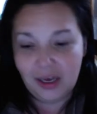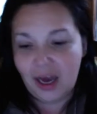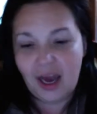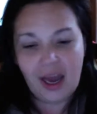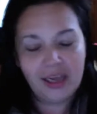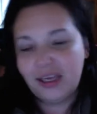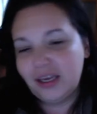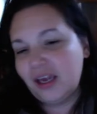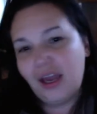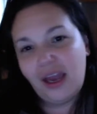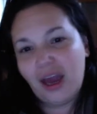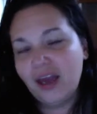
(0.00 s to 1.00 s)
I
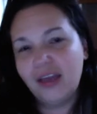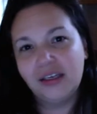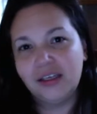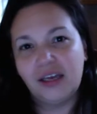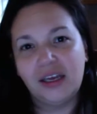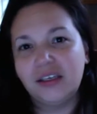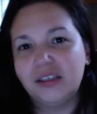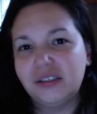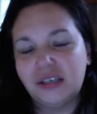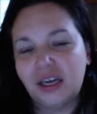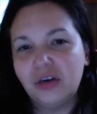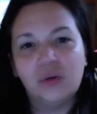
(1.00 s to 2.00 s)
can't. I
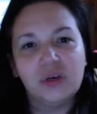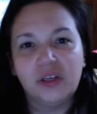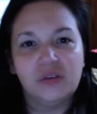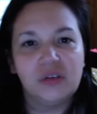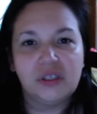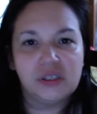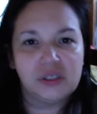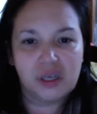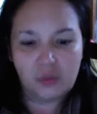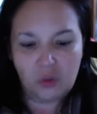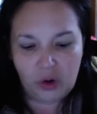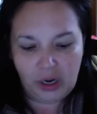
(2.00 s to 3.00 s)
don't want to live like this
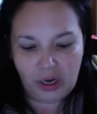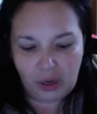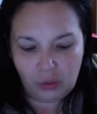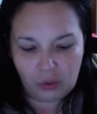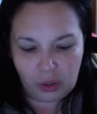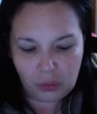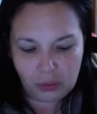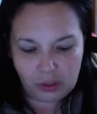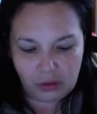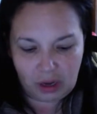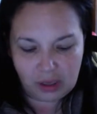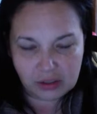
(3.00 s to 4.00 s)
anymore. And I would hope that
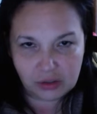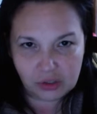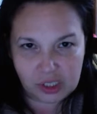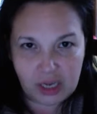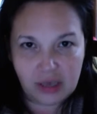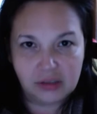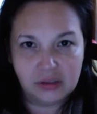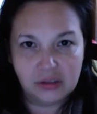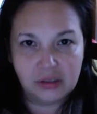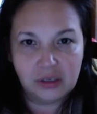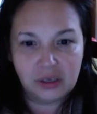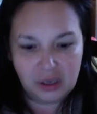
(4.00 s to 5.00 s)
you guys understand.
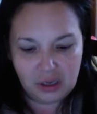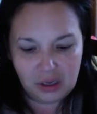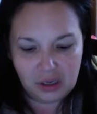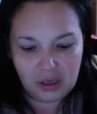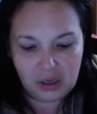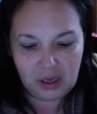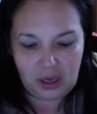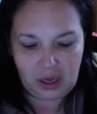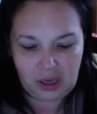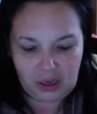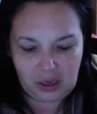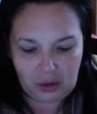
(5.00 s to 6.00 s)

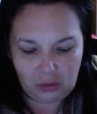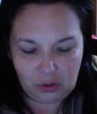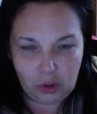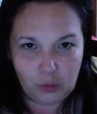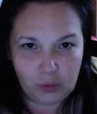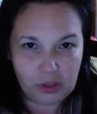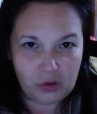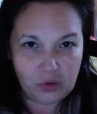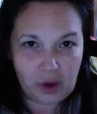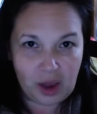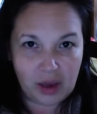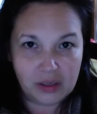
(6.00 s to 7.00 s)
And I would hope that you
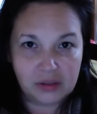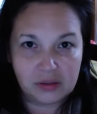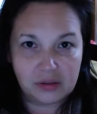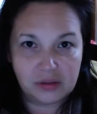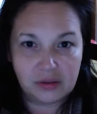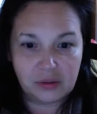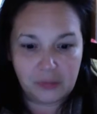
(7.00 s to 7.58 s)
guys